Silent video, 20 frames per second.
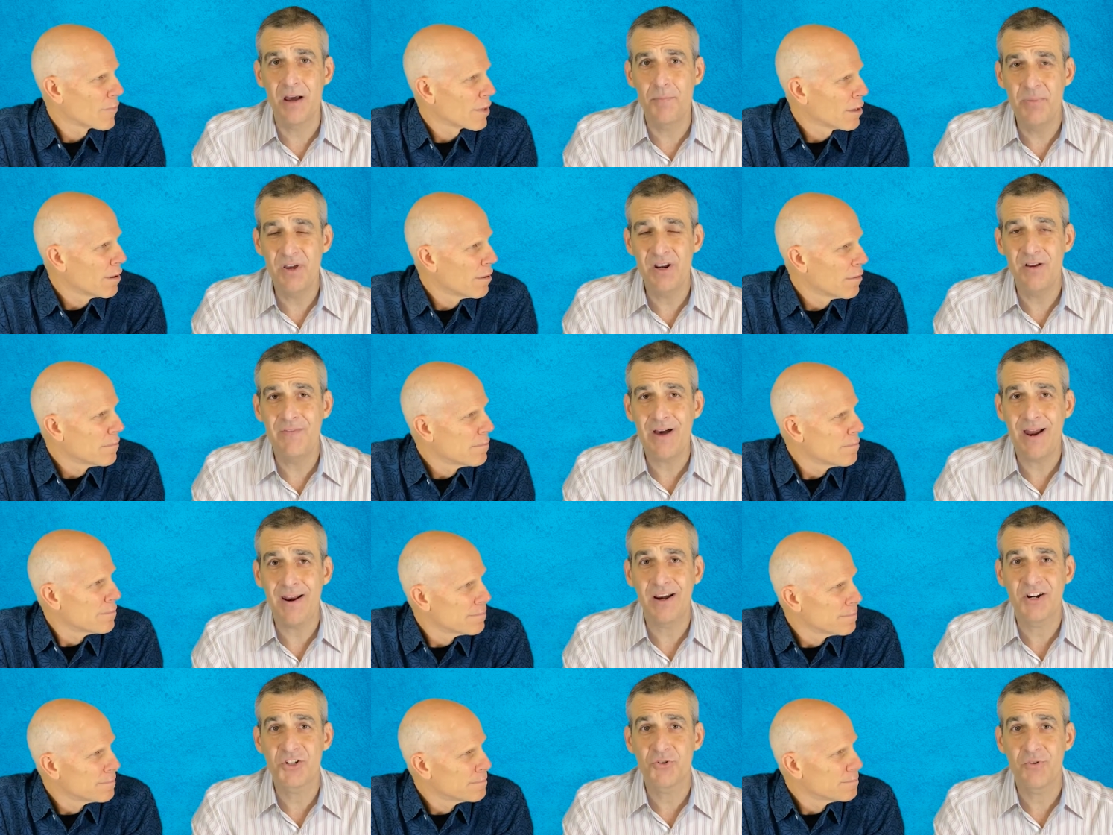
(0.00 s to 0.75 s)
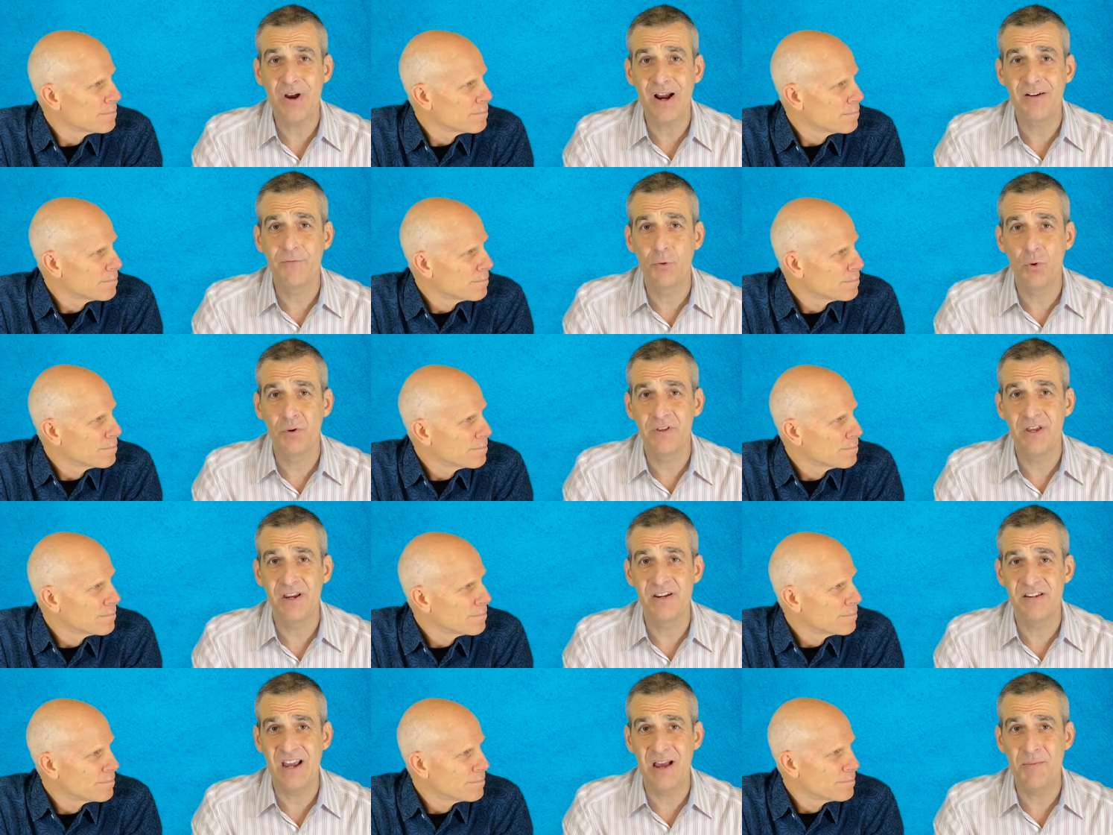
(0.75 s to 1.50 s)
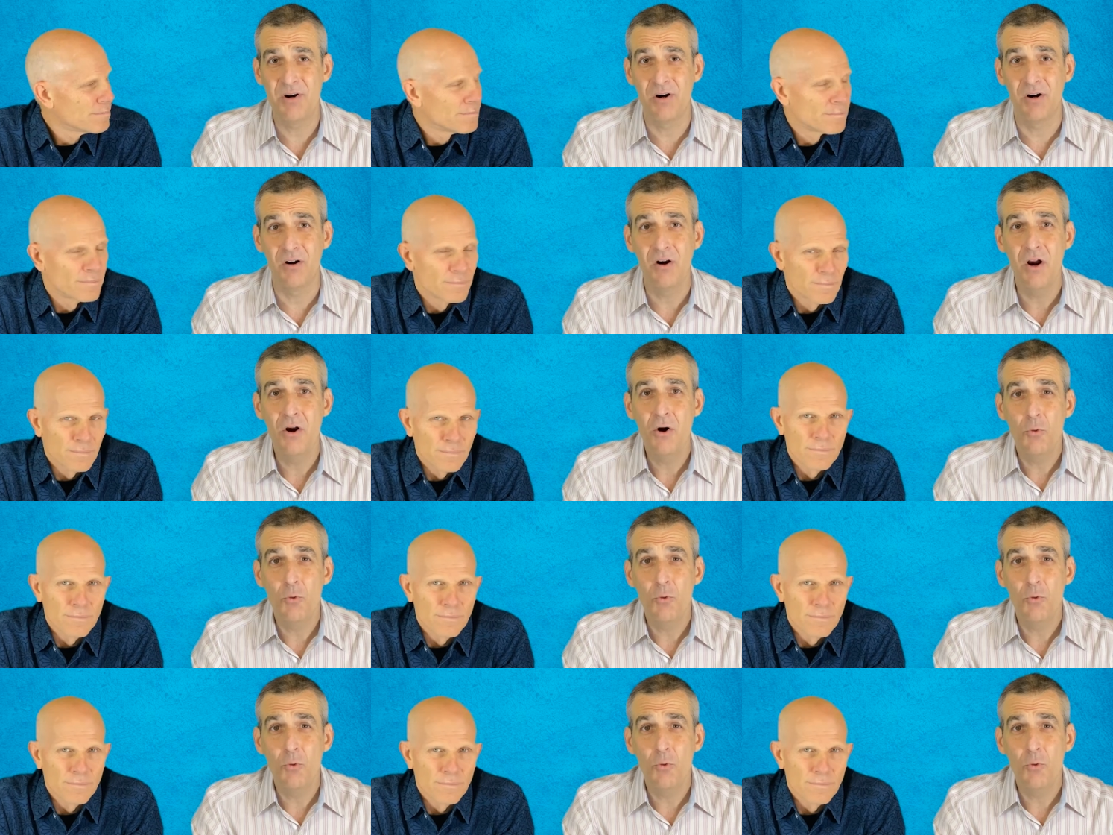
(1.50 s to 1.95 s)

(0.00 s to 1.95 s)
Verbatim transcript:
Speaker 1: a bit of that extract for the examiner.